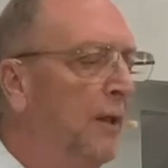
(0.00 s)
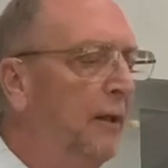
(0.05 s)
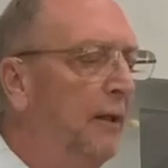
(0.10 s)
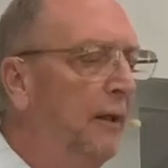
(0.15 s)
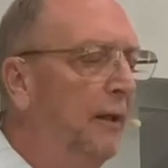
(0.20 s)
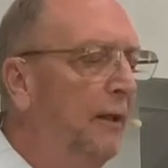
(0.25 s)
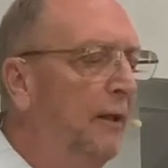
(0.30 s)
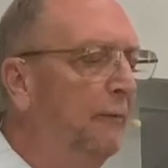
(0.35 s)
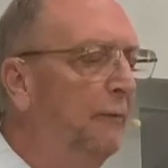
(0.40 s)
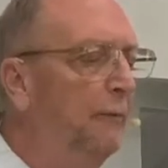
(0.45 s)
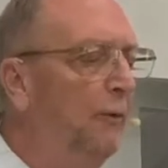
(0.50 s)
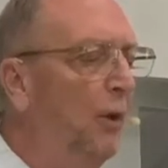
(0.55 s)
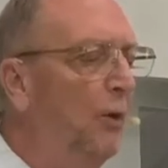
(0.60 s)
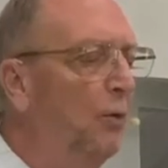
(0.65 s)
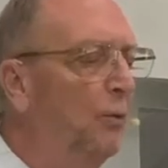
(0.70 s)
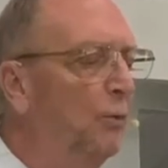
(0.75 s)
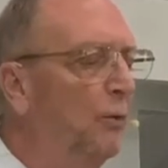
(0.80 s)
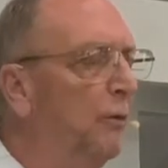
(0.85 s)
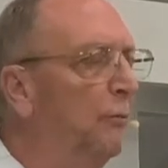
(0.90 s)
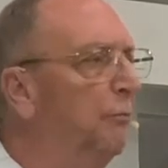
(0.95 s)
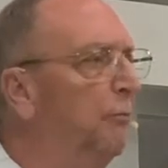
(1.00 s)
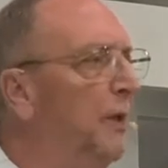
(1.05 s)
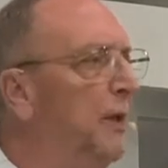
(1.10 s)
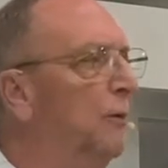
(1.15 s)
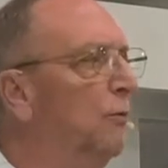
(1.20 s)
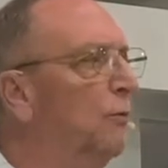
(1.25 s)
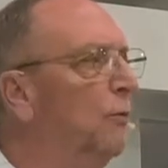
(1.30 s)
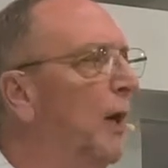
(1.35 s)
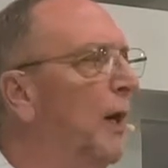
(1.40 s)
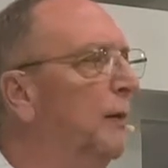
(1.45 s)
And it flowed with
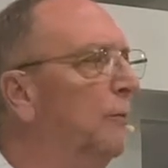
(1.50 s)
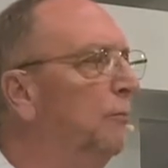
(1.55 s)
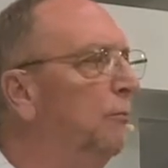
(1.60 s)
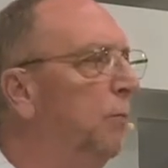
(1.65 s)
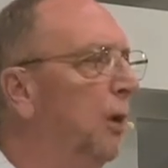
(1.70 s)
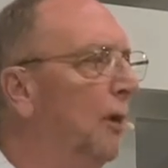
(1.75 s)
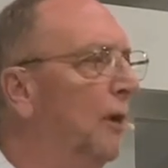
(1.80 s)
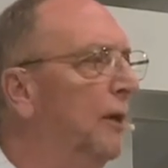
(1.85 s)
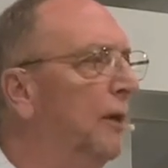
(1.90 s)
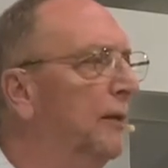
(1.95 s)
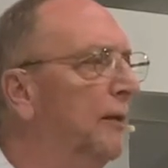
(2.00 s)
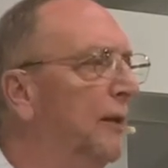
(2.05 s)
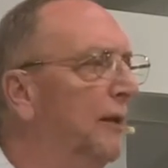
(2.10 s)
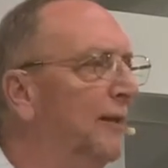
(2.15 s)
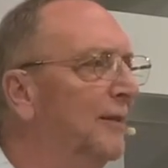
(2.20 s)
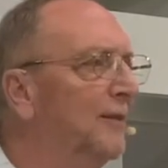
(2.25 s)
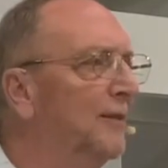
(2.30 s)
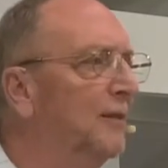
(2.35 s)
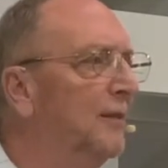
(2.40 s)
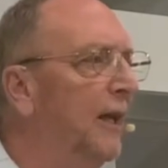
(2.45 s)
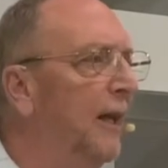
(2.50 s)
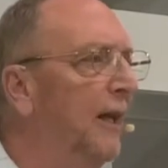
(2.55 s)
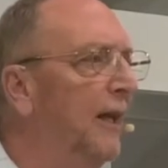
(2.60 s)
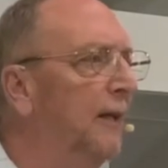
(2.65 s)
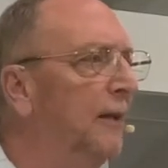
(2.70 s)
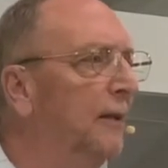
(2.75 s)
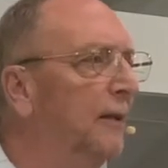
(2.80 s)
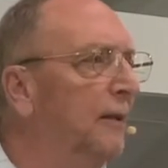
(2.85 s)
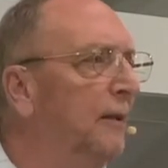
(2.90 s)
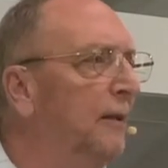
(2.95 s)
beet red blood, and it
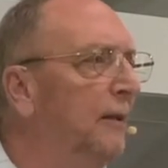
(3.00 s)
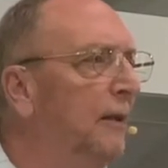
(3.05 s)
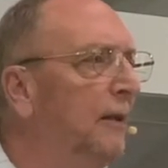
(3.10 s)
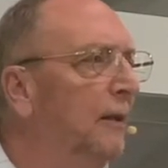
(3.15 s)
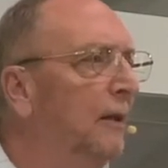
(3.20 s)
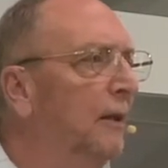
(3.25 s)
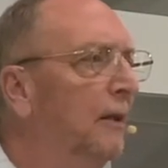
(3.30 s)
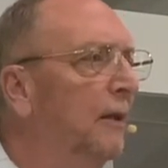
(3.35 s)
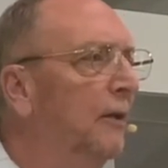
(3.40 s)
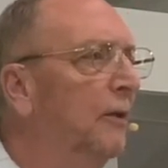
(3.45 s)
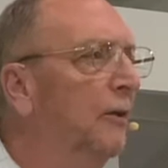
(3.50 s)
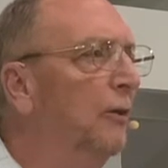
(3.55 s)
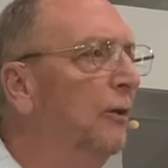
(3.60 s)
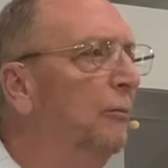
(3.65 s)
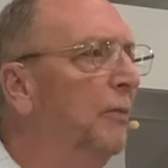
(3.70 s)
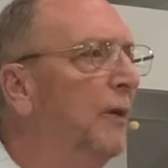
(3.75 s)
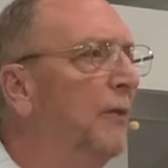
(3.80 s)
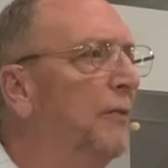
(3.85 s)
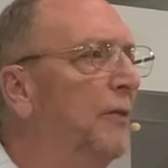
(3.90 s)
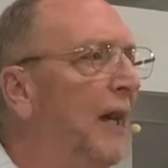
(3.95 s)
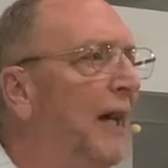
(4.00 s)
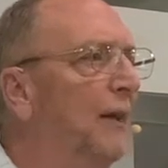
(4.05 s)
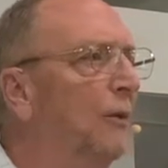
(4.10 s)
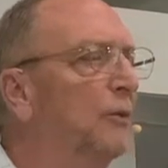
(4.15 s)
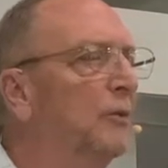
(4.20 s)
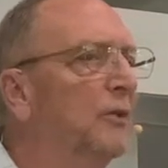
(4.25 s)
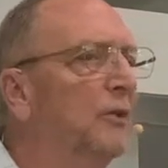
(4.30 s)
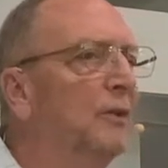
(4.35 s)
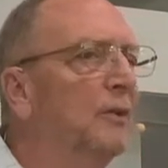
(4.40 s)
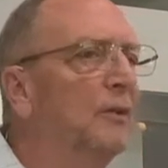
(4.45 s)
stank. There have been
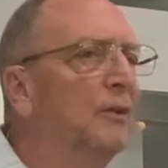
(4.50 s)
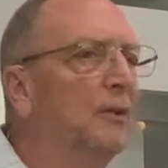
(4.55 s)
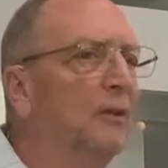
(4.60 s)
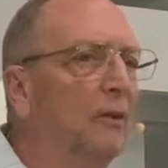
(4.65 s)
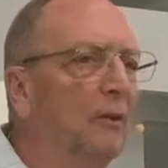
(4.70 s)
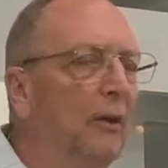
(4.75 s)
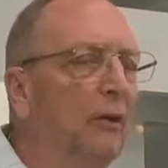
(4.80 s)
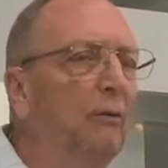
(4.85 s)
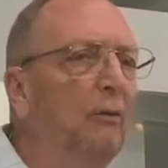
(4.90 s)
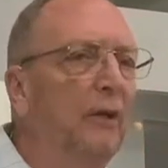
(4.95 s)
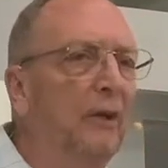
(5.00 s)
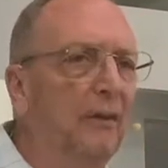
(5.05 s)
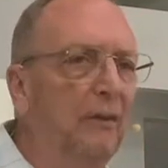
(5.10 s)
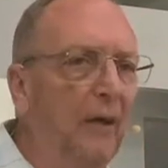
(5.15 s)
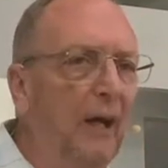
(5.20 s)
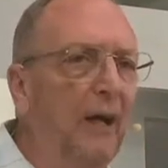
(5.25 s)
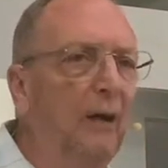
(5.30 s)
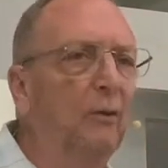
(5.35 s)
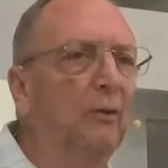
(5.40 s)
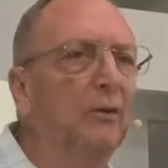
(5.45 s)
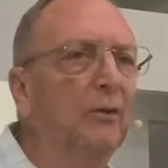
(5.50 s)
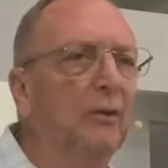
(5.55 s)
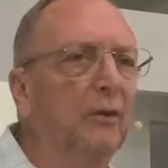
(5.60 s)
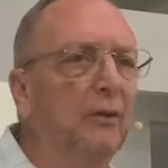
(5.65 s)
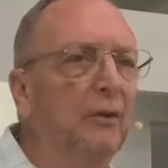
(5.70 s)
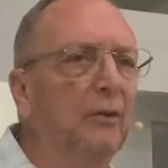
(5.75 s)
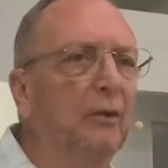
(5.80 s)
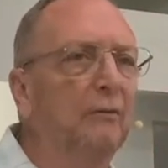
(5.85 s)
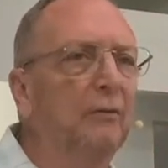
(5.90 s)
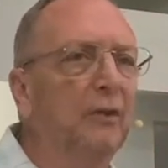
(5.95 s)
thousands, literally
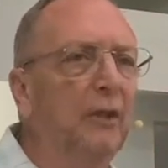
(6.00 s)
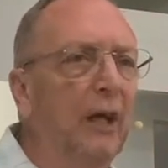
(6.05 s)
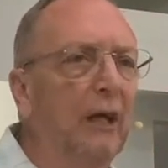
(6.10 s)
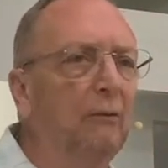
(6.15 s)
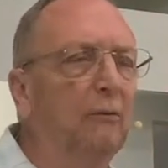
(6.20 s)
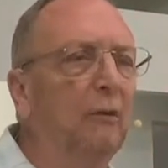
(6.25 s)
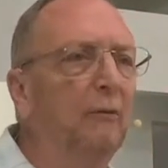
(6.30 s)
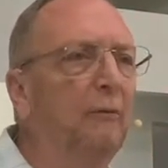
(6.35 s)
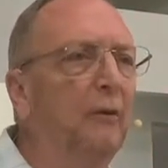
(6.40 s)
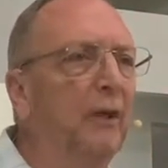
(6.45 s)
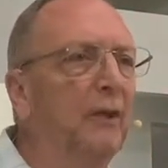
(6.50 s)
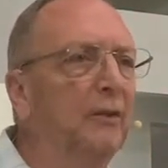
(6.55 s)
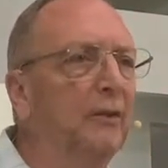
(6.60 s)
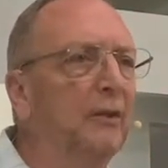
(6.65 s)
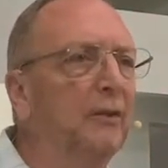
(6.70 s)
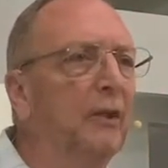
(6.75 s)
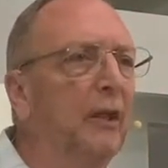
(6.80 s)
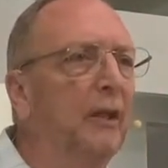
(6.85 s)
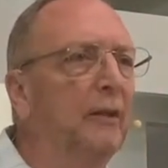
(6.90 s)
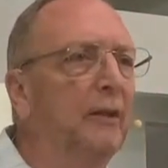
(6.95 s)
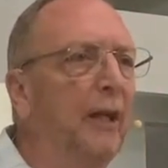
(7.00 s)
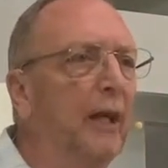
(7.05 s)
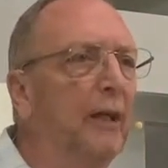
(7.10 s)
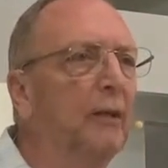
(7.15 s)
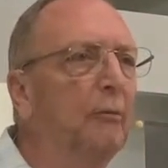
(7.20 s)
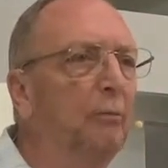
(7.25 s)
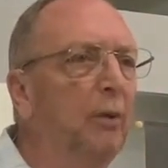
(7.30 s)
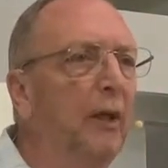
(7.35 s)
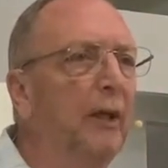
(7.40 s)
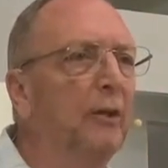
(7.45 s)
thousands, of sacrifices that have
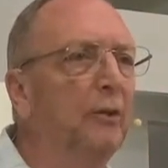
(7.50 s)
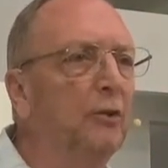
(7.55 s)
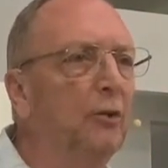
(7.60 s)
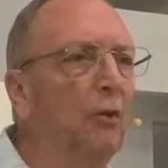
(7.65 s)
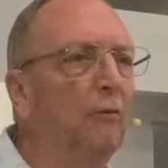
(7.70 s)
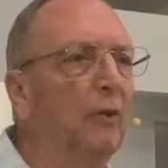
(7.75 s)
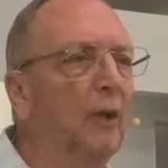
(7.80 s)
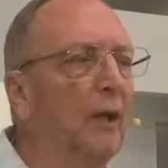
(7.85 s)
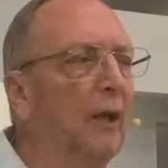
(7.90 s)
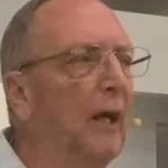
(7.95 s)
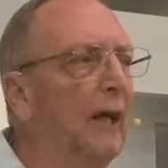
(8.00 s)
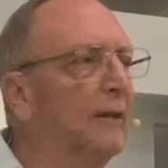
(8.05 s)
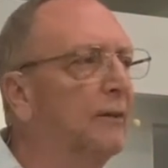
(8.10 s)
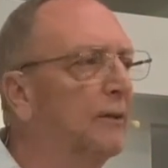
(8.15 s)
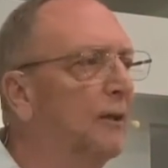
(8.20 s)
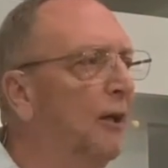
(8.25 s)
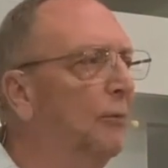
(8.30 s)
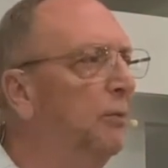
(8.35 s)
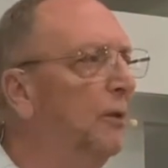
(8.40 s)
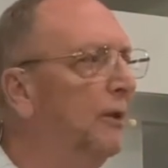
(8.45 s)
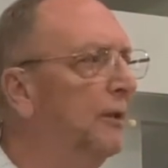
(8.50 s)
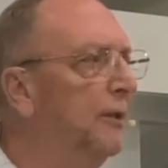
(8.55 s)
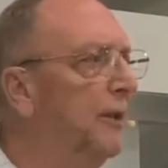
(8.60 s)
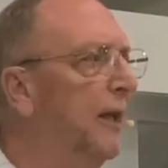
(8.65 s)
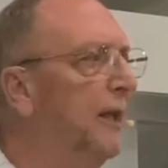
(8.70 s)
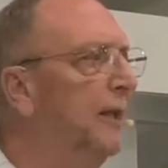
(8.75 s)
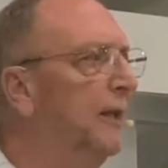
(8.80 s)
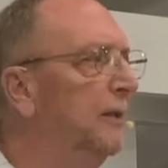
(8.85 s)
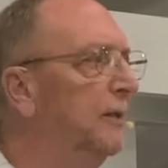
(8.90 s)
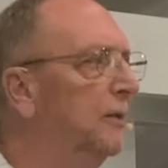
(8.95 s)
taken place over the last couple of
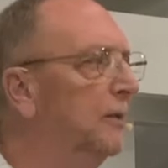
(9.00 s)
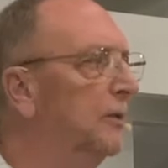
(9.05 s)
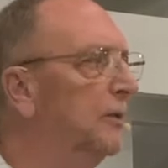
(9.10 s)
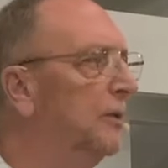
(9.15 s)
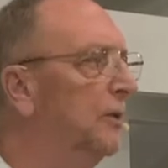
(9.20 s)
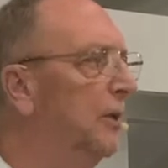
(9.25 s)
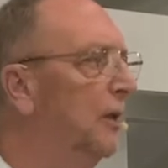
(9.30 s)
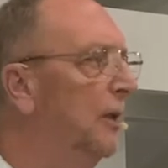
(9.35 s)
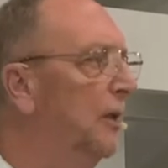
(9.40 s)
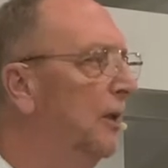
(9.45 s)
days